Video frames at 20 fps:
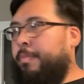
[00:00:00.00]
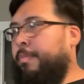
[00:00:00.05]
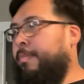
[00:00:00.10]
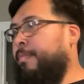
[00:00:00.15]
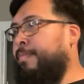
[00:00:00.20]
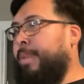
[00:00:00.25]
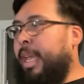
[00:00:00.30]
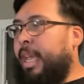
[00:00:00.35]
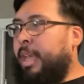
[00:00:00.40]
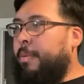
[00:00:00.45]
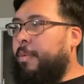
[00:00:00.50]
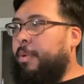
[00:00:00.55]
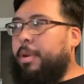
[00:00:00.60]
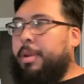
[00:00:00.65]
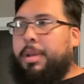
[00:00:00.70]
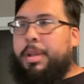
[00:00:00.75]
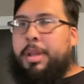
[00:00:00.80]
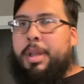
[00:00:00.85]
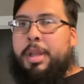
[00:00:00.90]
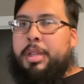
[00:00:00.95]
be able
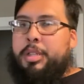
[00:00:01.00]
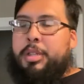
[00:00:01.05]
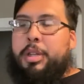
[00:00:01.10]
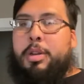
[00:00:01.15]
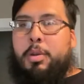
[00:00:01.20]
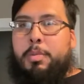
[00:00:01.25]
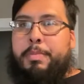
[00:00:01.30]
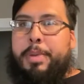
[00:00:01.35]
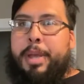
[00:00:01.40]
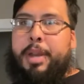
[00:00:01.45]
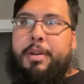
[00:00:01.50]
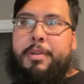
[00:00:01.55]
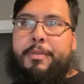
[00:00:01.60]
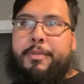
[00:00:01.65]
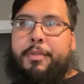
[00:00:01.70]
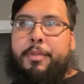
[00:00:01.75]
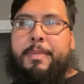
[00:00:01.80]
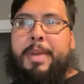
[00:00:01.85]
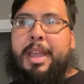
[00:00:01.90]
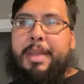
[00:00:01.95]
to do better
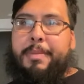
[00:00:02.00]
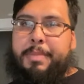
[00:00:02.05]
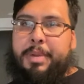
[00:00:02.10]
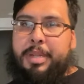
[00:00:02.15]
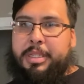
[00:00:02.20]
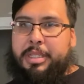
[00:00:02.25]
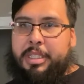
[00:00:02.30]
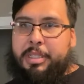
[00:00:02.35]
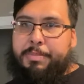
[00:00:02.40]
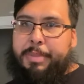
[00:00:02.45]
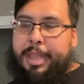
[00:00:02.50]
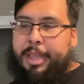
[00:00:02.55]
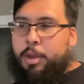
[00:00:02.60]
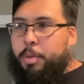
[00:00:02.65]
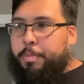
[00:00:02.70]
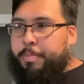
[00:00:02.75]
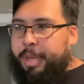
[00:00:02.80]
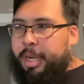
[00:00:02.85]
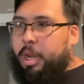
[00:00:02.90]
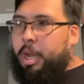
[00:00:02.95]
for my business by
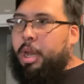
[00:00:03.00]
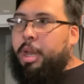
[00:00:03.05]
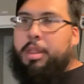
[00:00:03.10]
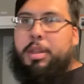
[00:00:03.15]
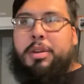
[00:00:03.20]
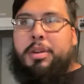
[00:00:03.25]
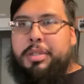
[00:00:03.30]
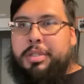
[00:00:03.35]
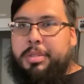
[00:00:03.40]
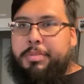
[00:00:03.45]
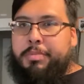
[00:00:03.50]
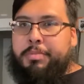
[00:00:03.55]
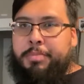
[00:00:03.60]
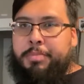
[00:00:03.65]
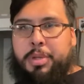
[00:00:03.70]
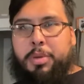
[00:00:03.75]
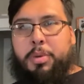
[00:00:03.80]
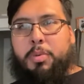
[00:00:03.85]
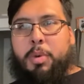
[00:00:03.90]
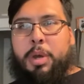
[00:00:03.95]
helping others
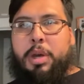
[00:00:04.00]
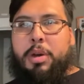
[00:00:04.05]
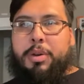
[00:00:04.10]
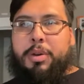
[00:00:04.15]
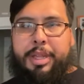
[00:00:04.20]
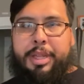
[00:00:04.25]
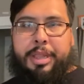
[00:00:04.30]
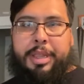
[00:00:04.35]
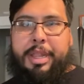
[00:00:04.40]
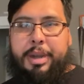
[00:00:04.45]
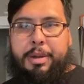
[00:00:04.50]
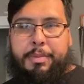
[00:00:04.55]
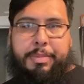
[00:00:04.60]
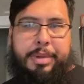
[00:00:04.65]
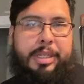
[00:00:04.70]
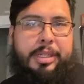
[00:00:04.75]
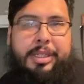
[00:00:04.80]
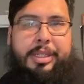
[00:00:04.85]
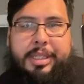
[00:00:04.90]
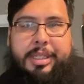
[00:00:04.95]
do well in their
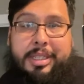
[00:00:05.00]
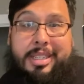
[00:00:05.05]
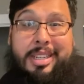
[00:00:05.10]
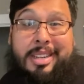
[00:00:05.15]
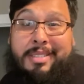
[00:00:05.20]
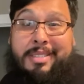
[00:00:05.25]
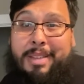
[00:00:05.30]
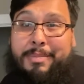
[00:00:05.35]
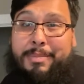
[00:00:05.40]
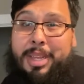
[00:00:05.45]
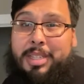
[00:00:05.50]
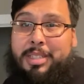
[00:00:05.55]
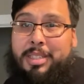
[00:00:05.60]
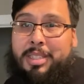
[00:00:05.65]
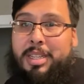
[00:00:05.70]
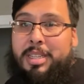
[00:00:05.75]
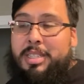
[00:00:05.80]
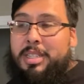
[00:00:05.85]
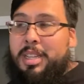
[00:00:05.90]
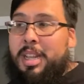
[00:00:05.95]
business, if that makes
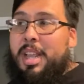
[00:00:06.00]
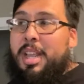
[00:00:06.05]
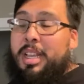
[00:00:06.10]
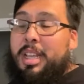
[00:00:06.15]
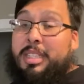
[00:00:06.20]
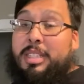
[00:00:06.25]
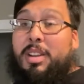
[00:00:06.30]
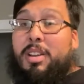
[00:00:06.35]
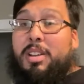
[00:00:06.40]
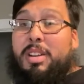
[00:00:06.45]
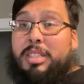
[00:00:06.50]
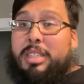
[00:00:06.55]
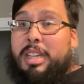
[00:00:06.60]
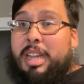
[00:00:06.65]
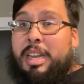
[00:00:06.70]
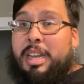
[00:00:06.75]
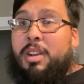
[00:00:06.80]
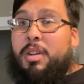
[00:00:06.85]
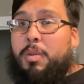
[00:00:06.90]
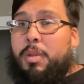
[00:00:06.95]
sense. Because honestly,
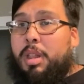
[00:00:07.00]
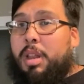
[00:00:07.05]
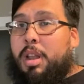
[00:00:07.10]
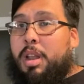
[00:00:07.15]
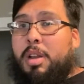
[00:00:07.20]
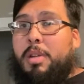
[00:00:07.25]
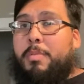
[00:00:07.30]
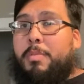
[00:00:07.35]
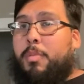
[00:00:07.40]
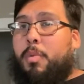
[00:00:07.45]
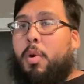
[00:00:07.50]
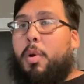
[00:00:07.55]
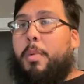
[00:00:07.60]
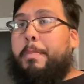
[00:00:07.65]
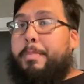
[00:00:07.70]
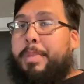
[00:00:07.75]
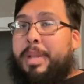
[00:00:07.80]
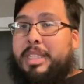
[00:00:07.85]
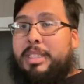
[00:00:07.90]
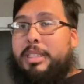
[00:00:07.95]
I deal with a lot of more
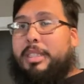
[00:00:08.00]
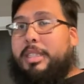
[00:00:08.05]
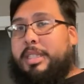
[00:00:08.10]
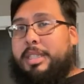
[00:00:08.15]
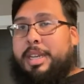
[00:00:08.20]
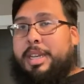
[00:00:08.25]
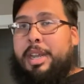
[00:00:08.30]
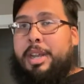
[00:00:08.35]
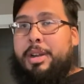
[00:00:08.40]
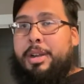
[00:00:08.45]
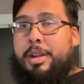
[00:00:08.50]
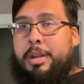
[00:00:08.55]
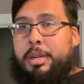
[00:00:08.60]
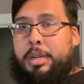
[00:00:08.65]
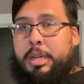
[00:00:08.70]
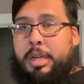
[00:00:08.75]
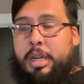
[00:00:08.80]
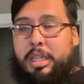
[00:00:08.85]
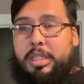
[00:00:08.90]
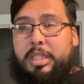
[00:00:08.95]
business
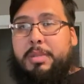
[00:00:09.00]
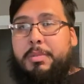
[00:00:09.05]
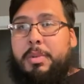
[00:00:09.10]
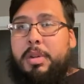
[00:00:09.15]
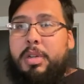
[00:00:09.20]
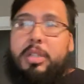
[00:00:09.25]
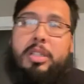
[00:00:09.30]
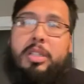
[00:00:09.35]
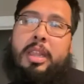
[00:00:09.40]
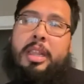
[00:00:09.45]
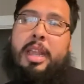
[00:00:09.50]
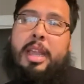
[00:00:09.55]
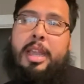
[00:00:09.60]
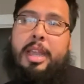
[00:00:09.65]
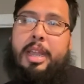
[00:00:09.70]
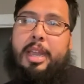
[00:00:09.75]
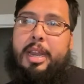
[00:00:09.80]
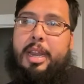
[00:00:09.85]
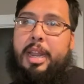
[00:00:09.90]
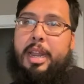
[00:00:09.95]
tiered customers
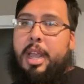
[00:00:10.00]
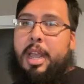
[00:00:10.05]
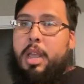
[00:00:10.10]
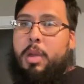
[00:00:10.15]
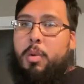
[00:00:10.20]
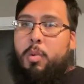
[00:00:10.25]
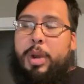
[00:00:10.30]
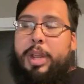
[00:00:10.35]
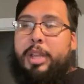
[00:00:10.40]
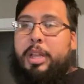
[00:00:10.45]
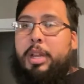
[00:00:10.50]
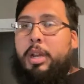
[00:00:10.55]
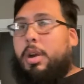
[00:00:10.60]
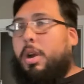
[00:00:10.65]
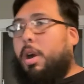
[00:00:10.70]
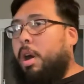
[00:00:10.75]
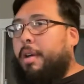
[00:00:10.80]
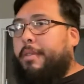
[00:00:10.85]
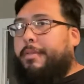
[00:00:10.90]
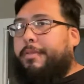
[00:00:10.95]
than regular
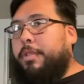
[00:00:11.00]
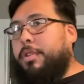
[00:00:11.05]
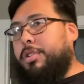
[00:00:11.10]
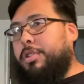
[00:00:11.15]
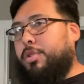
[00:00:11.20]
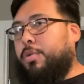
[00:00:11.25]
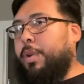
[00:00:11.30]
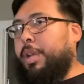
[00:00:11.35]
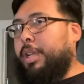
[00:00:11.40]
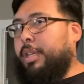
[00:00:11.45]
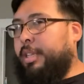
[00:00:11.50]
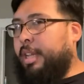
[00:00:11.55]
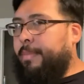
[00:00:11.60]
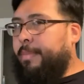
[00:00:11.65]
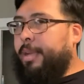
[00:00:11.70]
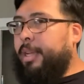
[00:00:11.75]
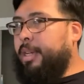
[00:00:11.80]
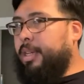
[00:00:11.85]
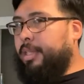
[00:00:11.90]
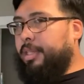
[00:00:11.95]
off the street type
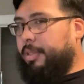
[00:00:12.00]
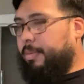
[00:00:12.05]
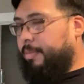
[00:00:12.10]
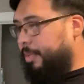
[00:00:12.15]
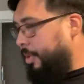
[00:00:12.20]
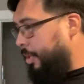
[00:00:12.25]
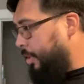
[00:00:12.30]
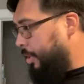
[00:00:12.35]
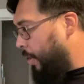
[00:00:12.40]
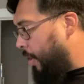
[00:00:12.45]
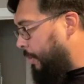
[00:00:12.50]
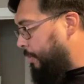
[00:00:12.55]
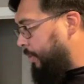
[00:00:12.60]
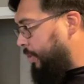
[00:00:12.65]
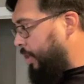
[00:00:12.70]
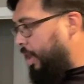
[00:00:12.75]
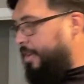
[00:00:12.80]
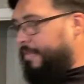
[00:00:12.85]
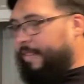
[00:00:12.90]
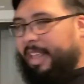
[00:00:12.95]
of customers. So I'm
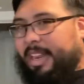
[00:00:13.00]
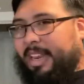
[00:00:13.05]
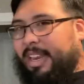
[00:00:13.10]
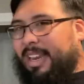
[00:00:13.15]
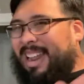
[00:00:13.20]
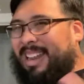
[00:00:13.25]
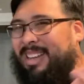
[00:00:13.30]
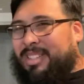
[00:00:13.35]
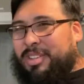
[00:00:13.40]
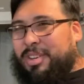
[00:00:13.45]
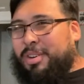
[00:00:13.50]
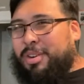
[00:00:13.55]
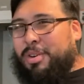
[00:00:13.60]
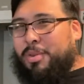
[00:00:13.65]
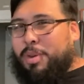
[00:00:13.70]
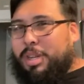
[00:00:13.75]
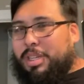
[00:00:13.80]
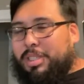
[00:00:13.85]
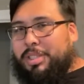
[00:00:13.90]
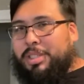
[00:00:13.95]
sorry if I didn't answer your
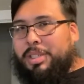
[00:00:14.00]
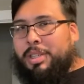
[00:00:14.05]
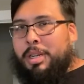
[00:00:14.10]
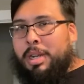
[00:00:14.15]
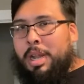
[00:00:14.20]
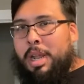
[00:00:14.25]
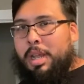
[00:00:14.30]
question